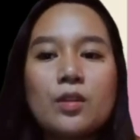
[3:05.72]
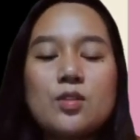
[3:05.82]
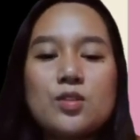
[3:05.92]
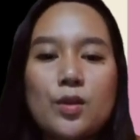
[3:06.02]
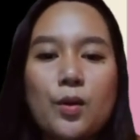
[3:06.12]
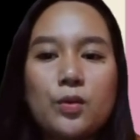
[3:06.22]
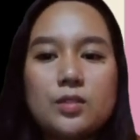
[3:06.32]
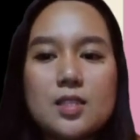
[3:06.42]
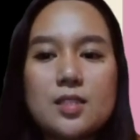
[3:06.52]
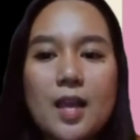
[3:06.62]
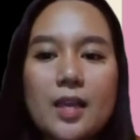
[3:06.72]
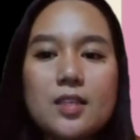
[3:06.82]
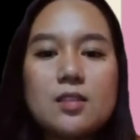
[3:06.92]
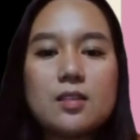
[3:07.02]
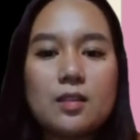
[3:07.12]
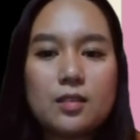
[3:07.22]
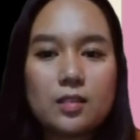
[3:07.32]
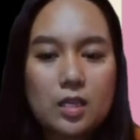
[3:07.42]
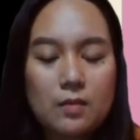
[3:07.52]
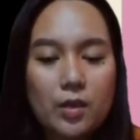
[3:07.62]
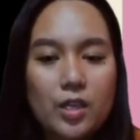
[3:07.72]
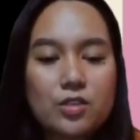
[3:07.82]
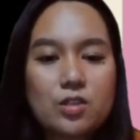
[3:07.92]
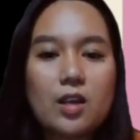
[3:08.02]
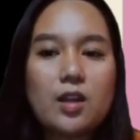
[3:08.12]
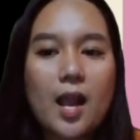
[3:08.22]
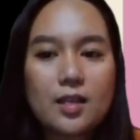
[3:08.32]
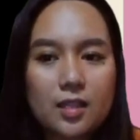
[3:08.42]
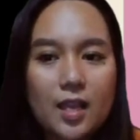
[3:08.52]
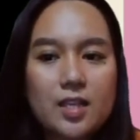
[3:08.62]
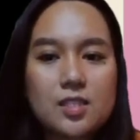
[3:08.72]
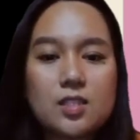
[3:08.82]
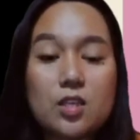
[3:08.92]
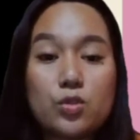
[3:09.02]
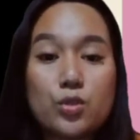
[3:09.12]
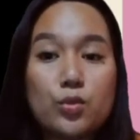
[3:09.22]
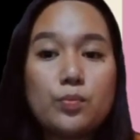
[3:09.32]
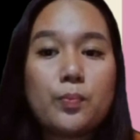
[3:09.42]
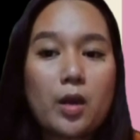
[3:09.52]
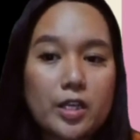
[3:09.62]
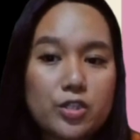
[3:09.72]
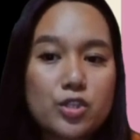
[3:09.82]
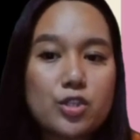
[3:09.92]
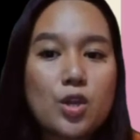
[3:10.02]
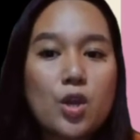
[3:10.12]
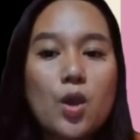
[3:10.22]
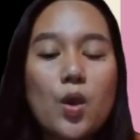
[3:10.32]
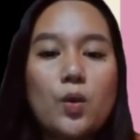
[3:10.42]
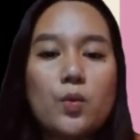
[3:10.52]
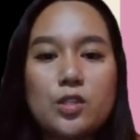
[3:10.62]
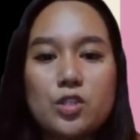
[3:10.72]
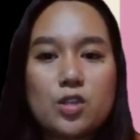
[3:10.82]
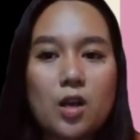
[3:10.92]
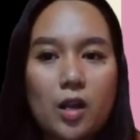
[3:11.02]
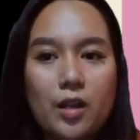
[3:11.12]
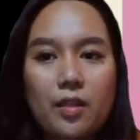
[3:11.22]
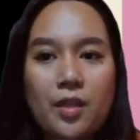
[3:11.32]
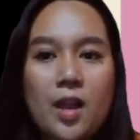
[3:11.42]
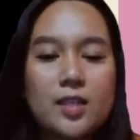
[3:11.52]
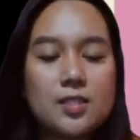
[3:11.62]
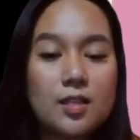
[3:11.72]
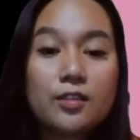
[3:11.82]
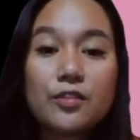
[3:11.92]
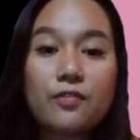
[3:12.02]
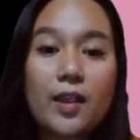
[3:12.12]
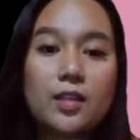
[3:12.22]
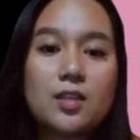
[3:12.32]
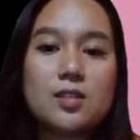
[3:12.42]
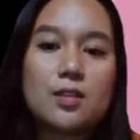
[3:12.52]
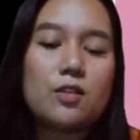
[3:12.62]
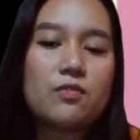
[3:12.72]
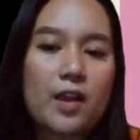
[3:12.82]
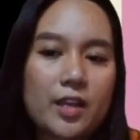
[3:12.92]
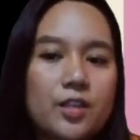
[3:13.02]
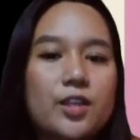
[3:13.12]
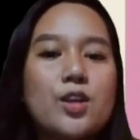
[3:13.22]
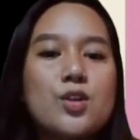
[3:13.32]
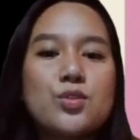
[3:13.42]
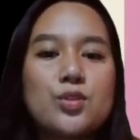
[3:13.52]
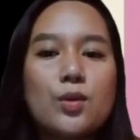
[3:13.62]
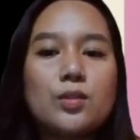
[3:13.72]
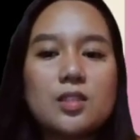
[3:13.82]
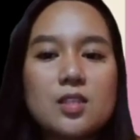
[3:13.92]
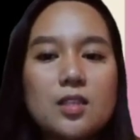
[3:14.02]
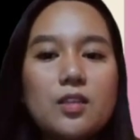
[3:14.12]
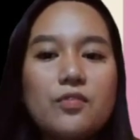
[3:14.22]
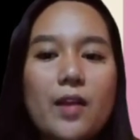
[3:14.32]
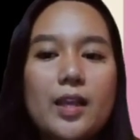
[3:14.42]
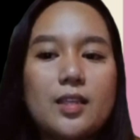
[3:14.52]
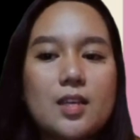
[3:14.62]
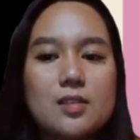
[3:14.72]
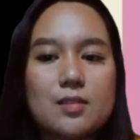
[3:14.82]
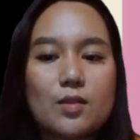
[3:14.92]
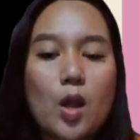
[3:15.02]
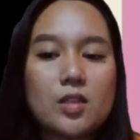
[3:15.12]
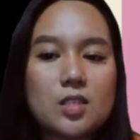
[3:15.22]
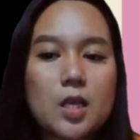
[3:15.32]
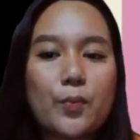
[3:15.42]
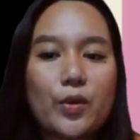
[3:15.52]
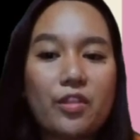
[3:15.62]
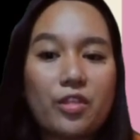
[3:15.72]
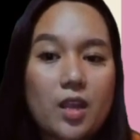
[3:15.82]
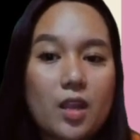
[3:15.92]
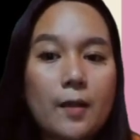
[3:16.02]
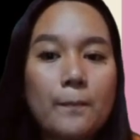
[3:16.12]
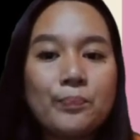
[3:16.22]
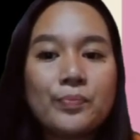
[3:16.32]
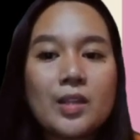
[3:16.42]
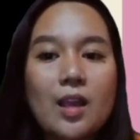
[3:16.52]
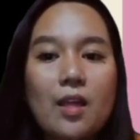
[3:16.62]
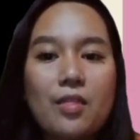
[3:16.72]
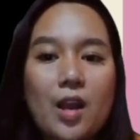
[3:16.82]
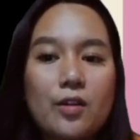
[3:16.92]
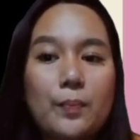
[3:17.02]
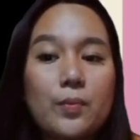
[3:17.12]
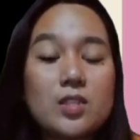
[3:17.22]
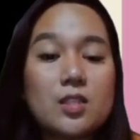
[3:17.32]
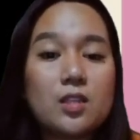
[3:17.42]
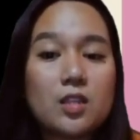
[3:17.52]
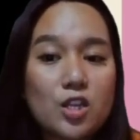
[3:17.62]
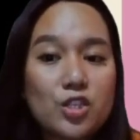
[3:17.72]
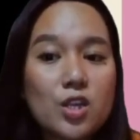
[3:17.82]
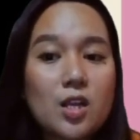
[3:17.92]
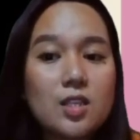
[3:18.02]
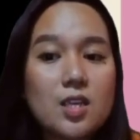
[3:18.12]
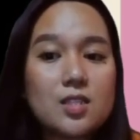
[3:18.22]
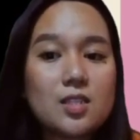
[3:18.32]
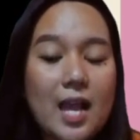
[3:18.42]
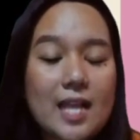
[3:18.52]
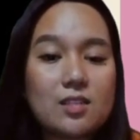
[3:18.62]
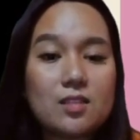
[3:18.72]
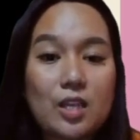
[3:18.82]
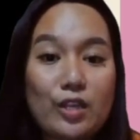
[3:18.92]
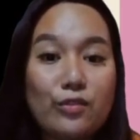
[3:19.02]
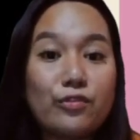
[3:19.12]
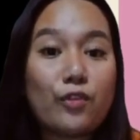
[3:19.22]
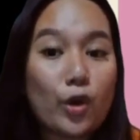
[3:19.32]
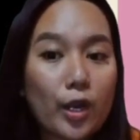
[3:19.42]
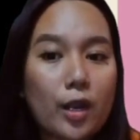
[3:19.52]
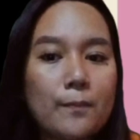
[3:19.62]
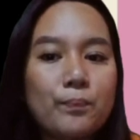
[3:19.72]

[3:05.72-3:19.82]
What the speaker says: So, the signs in an image are analyzed in two parts, which are the signified and signifier. So, the signified is a concept or thing the representation stands in for,